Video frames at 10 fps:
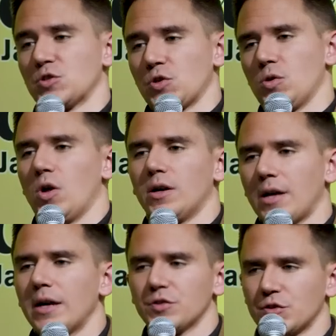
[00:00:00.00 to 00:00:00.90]
so
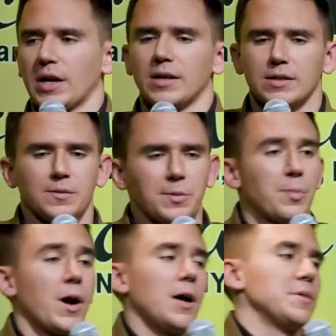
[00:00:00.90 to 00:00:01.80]
long, I understand it. But the
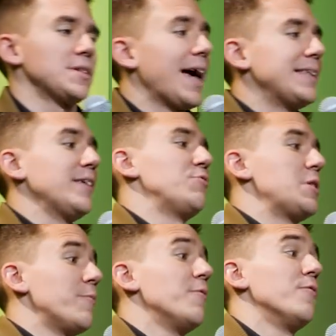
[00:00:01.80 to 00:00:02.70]
problem is, I lived with
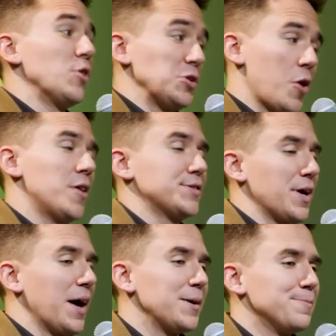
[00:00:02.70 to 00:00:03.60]
them for a long
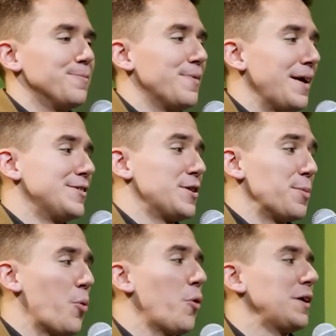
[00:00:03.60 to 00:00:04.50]
time to the
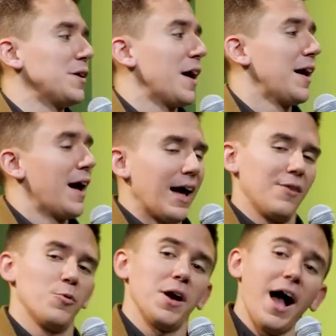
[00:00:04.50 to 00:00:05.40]
point
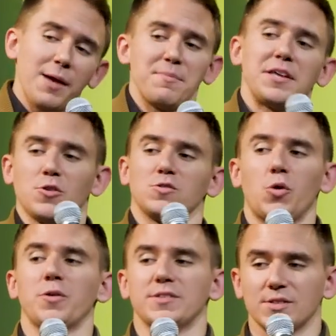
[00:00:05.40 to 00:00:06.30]
where I make those
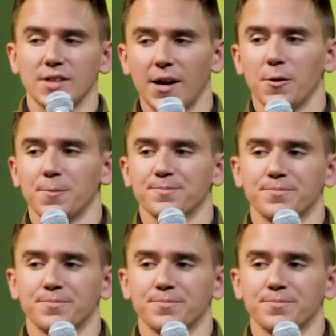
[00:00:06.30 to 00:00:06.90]
noises now.